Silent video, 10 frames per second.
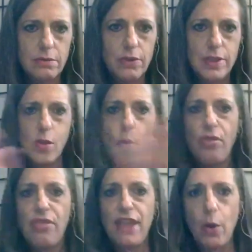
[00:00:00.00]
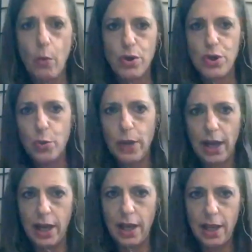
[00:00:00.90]
This whole thing we're doing.
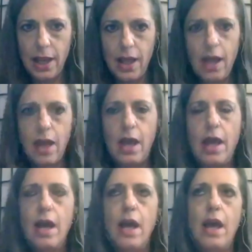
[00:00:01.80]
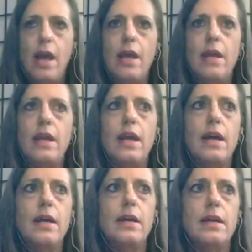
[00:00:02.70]
And
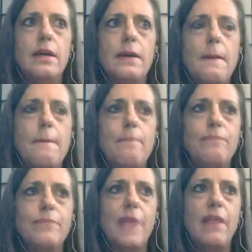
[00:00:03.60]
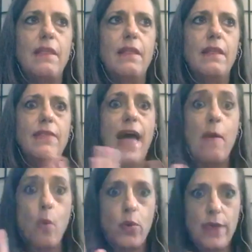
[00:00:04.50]
uh,
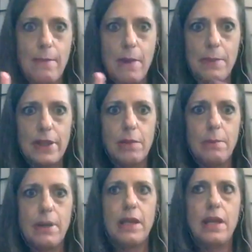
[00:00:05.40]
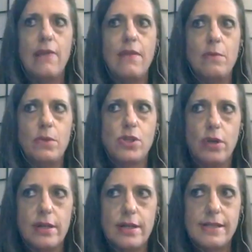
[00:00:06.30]
that woke them up a little bit. And then we
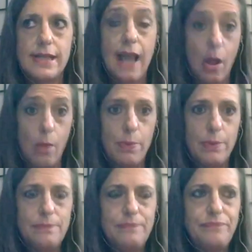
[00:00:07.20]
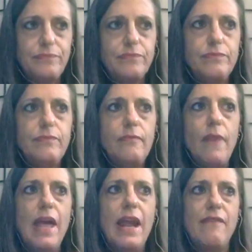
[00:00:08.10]
started to seek help.
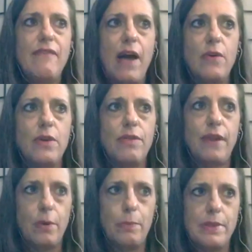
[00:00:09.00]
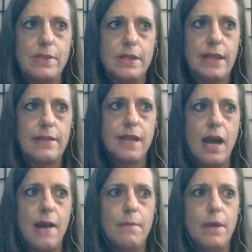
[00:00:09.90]
And I found a therapist at that
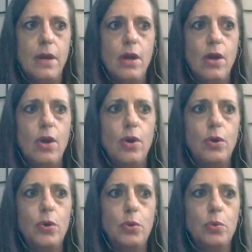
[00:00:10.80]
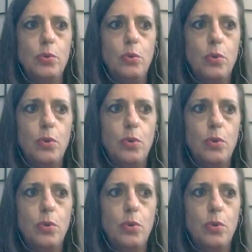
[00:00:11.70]
time who